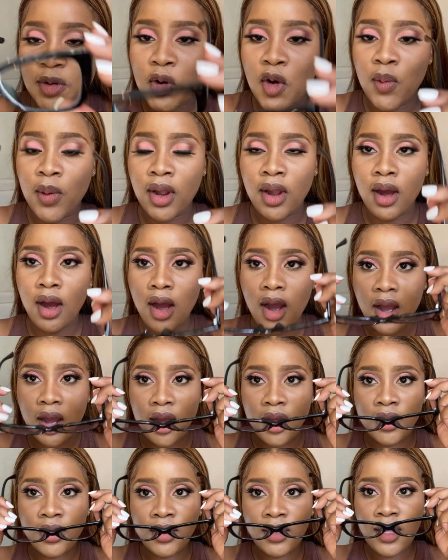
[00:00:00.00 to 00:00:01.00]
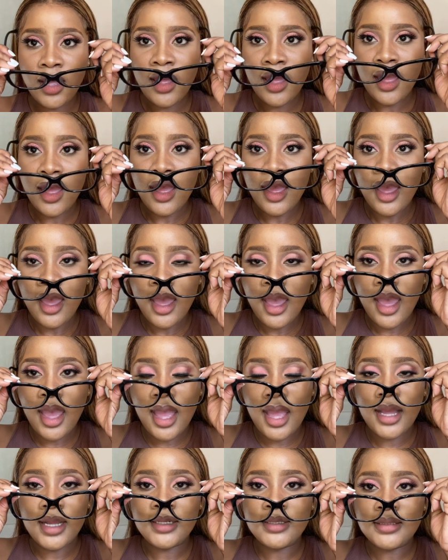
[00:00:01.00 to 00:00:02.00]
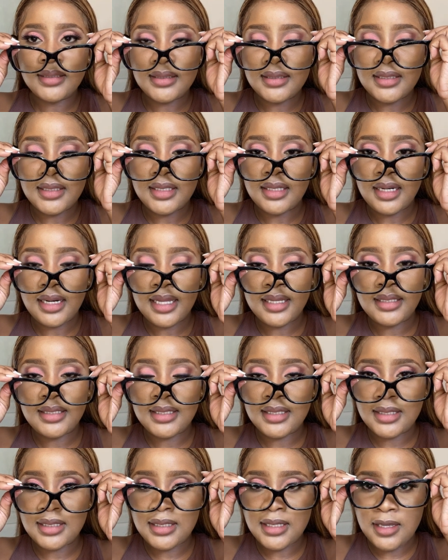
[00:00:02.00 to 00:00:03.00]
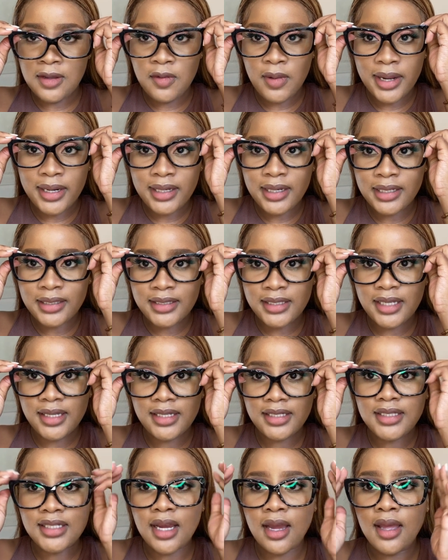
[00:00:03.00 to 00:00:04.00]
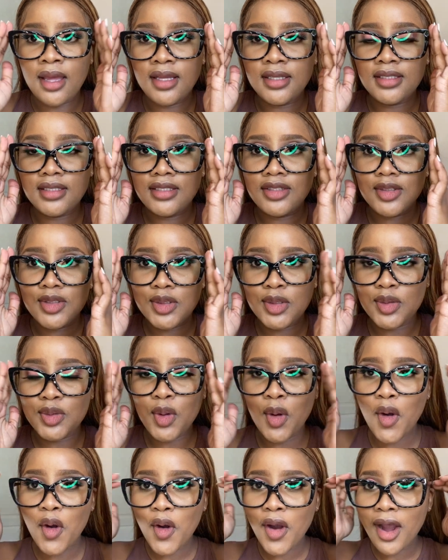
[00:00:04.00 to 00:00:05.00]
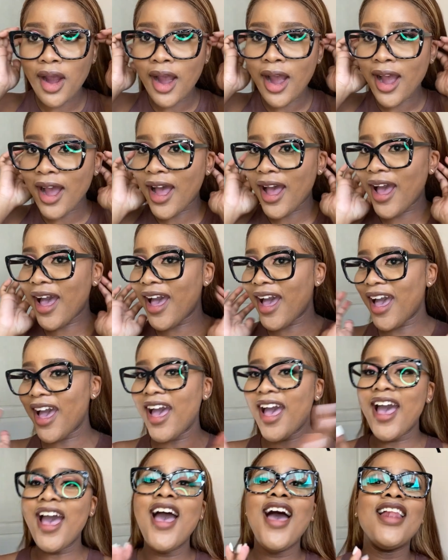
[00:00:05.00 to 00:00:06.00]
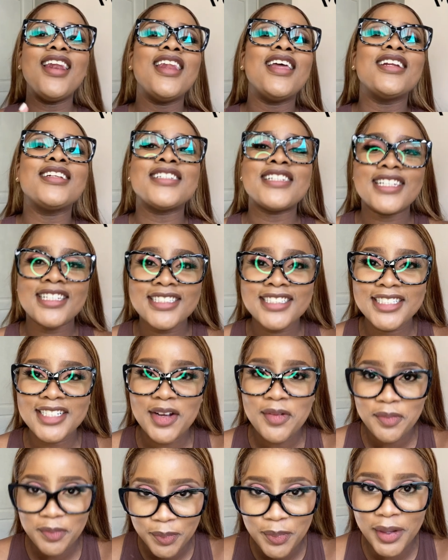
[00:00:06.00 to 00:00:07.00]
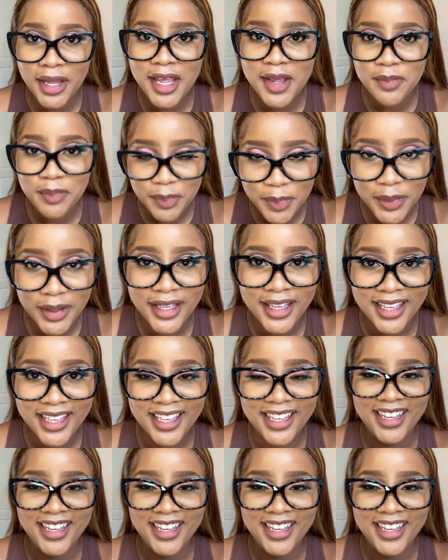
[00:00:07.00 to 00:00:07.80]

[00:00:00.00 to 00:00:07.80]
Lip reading: going on. And let's see what Leticia has in store. Ah, Leticia, baby.